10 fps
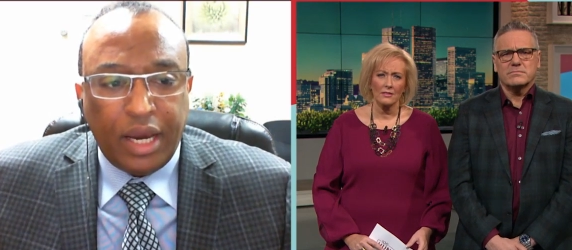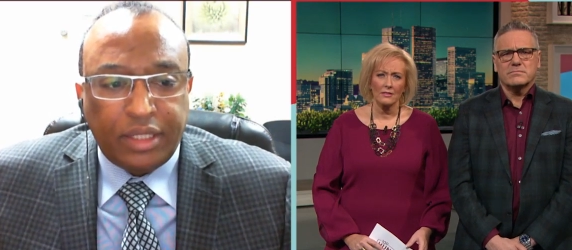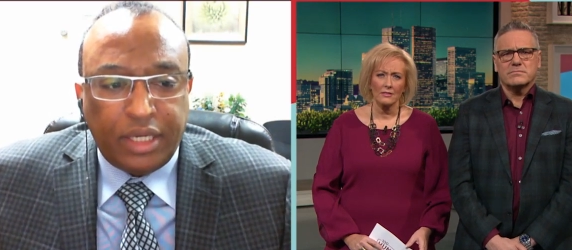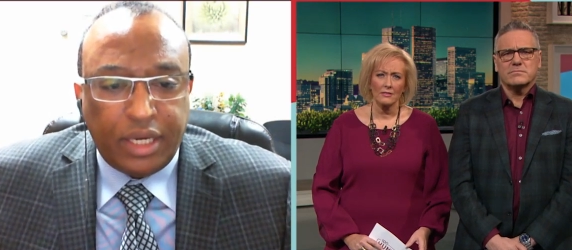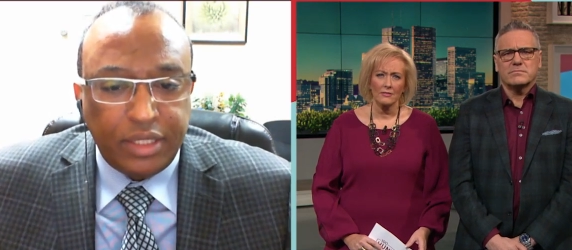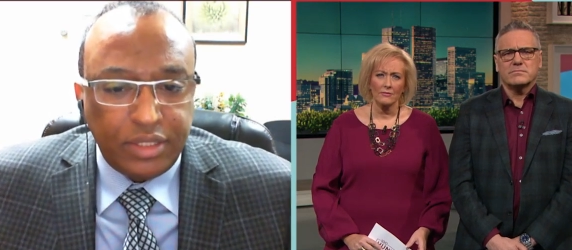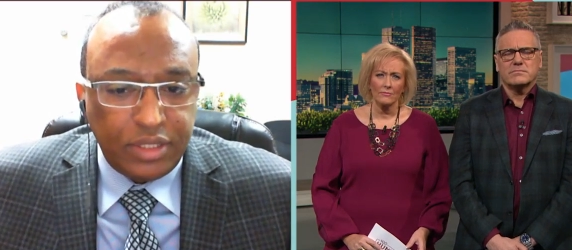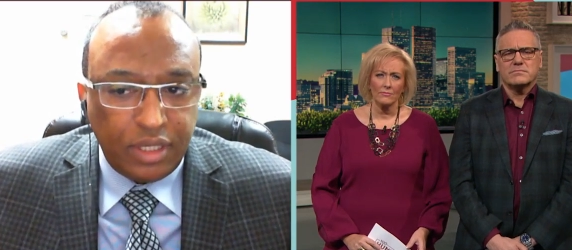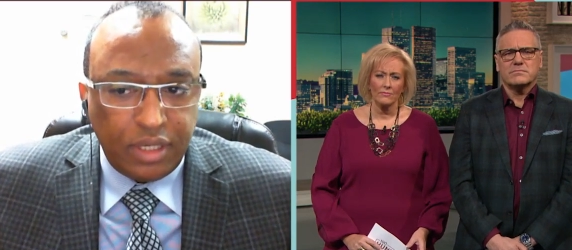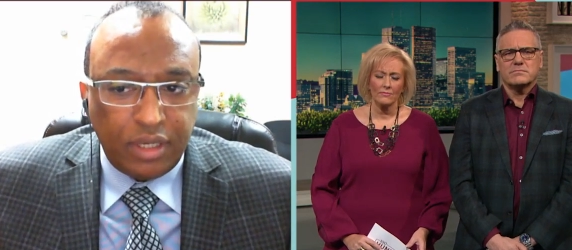Speaker 1: Yeah, I think
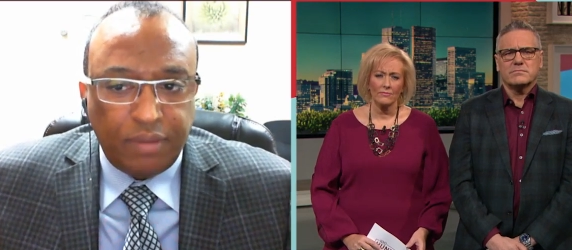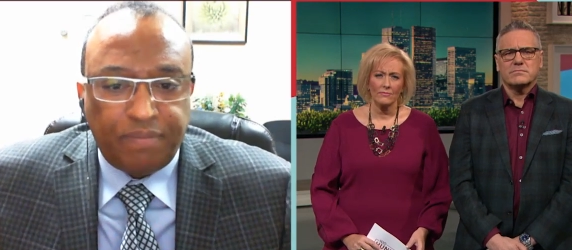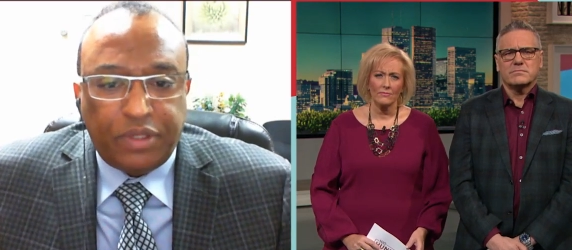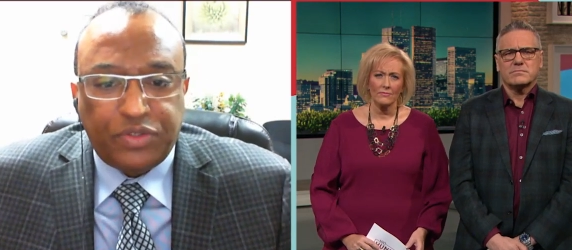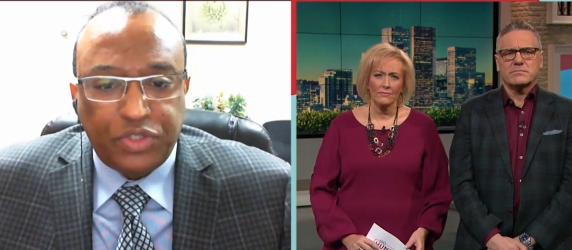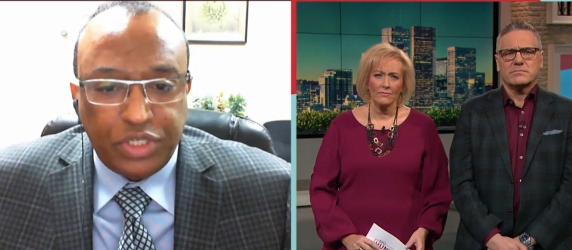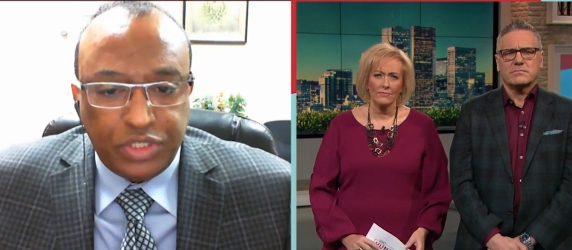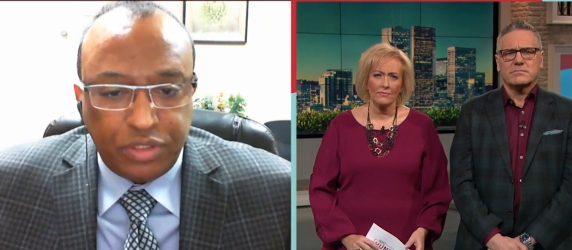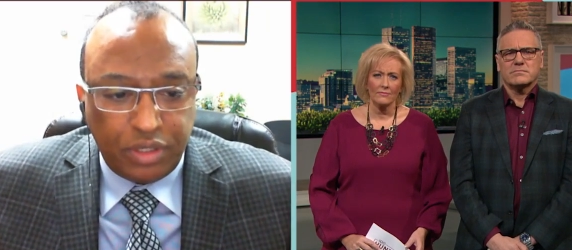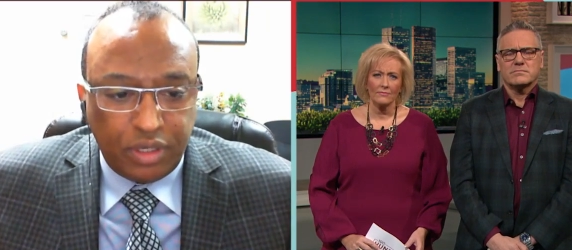it's uh, it's
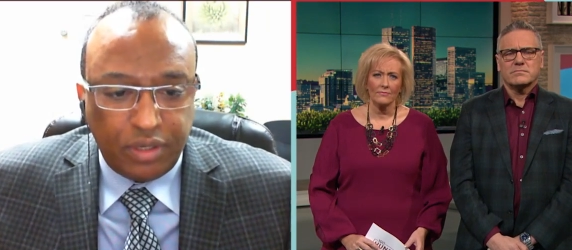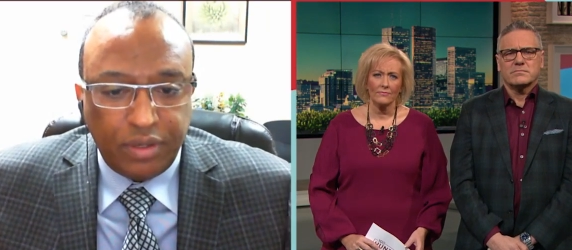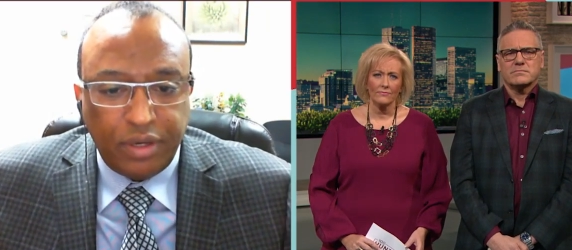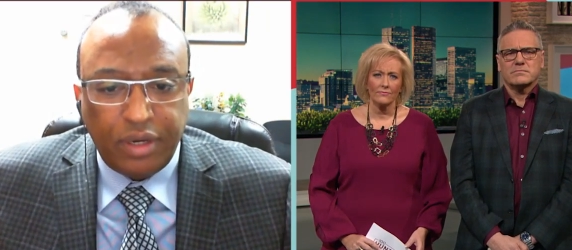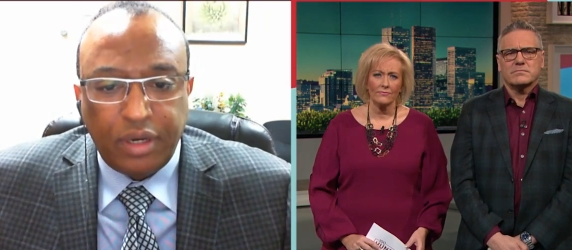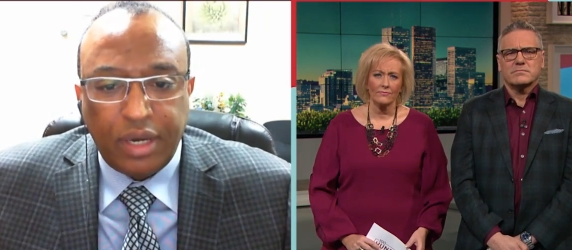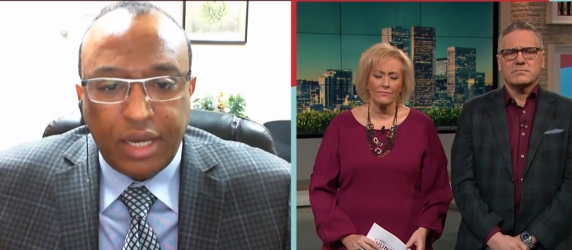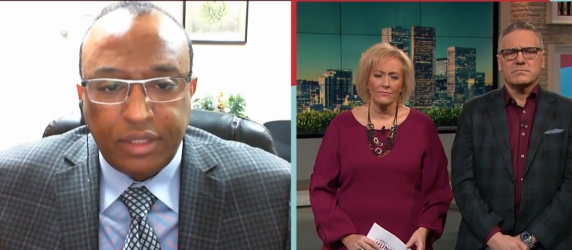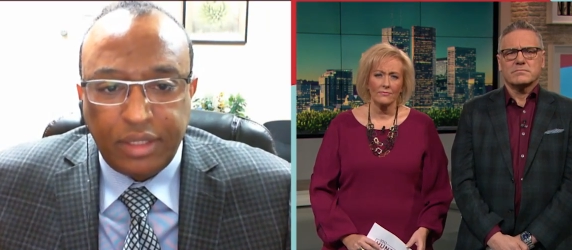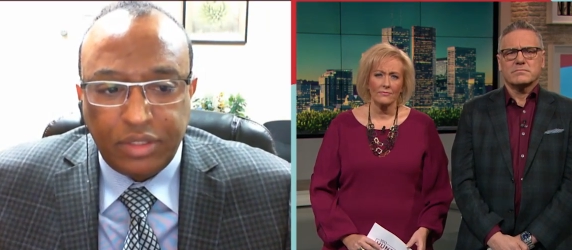just uh,
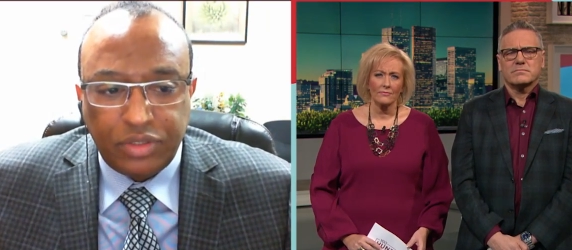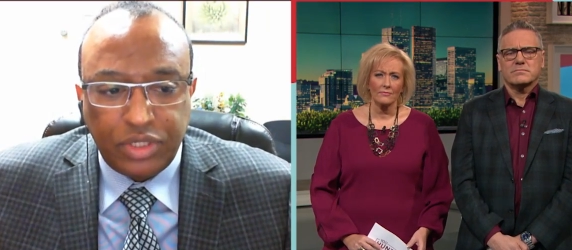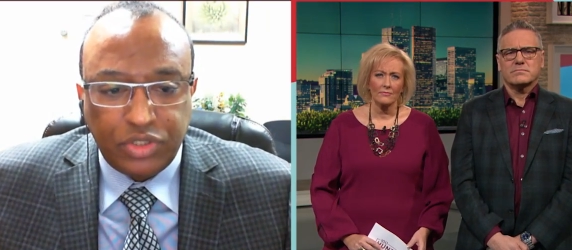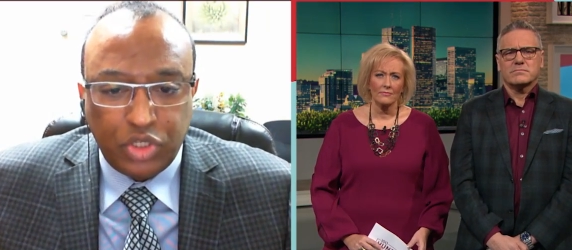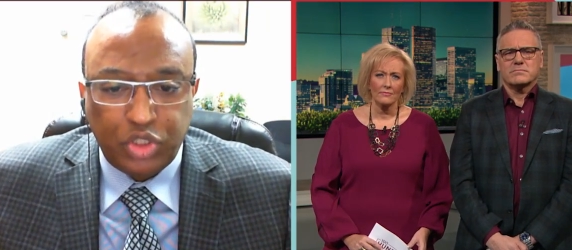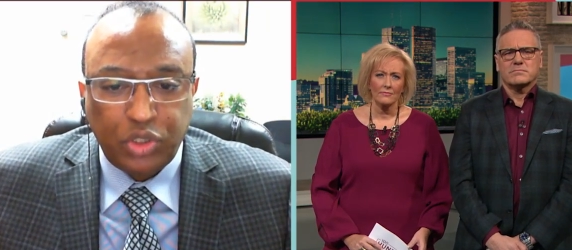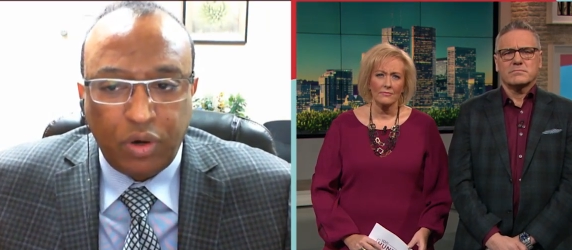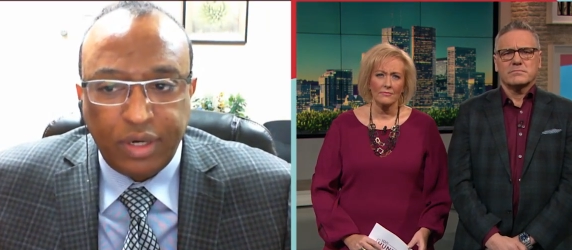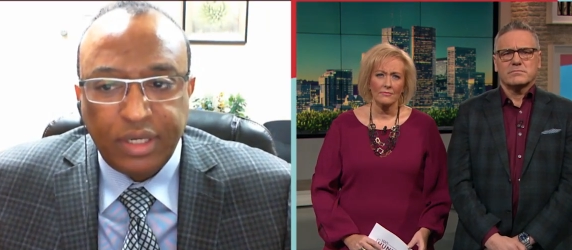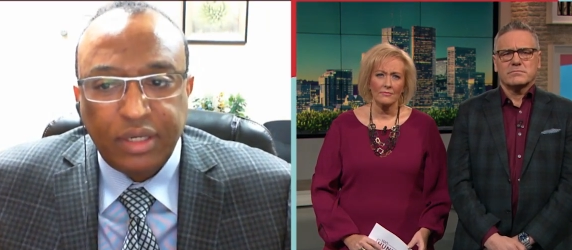uh, it's just a
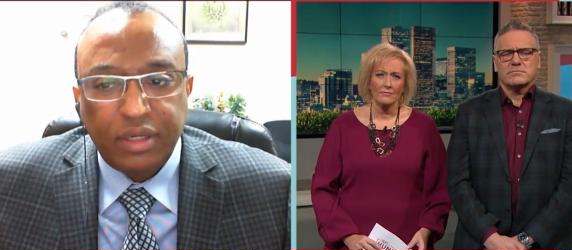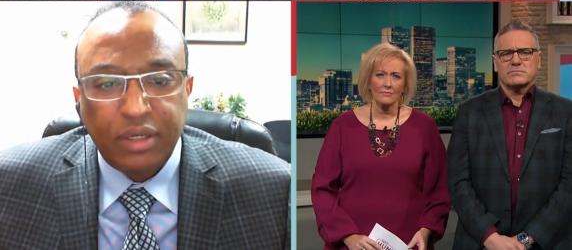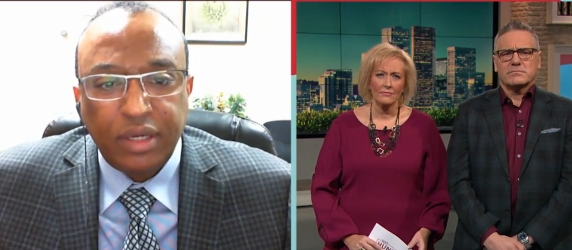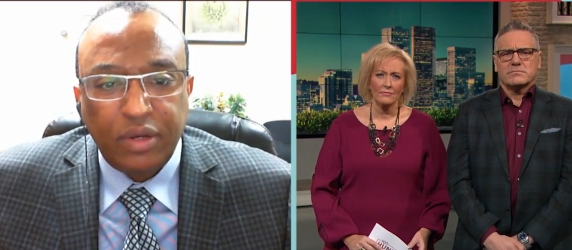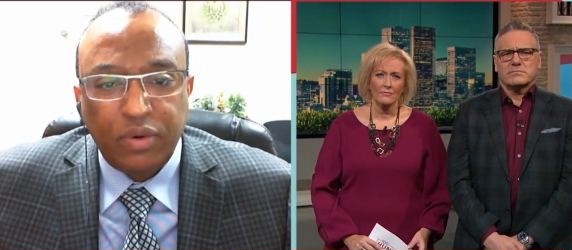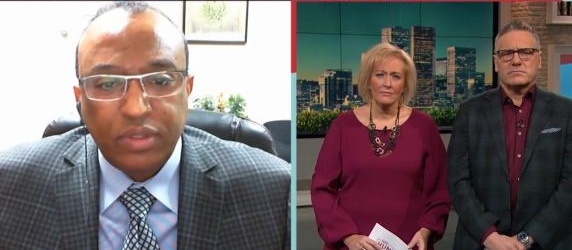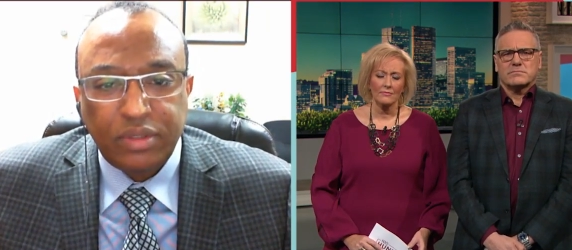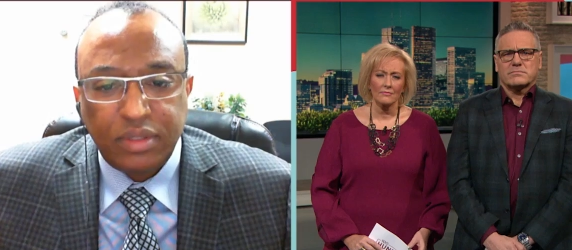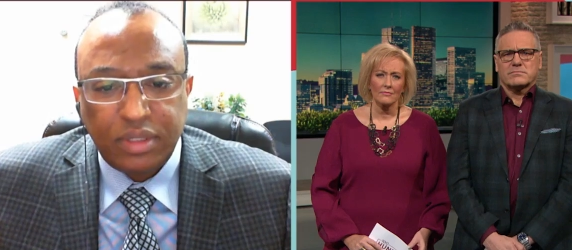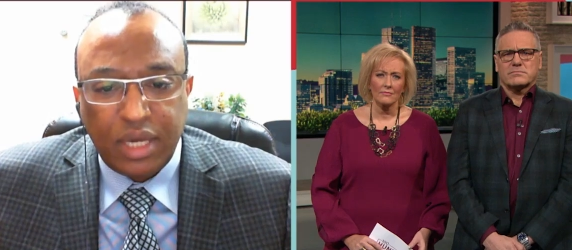shock. Uh, you
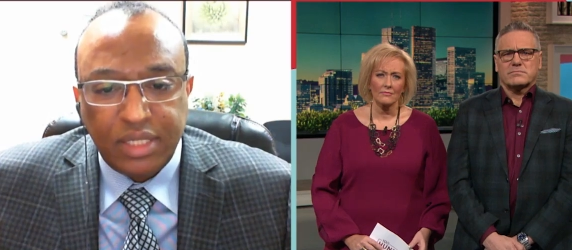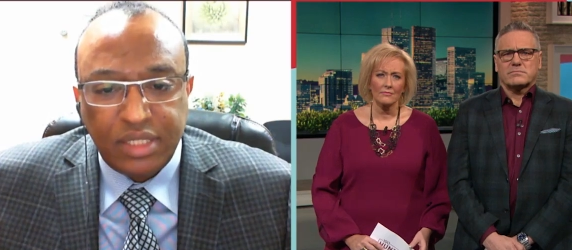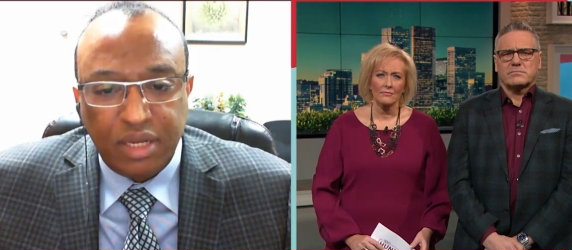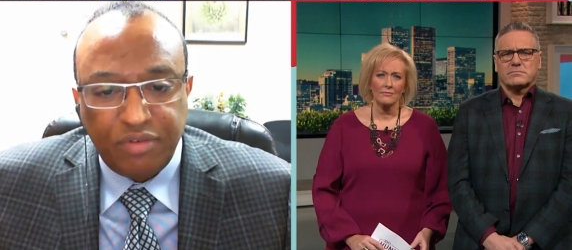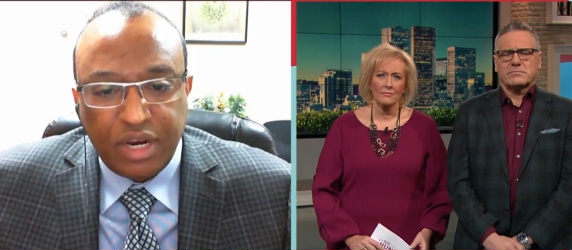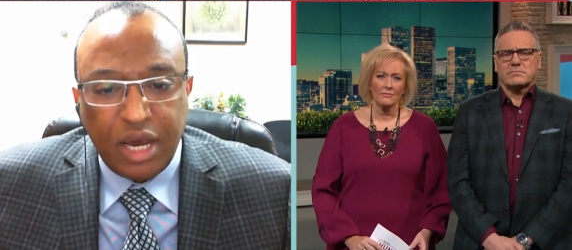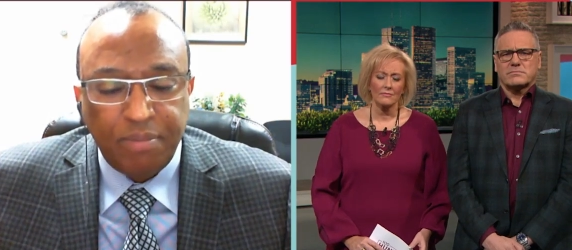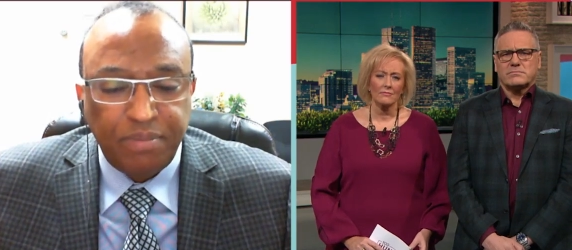know, it, it has never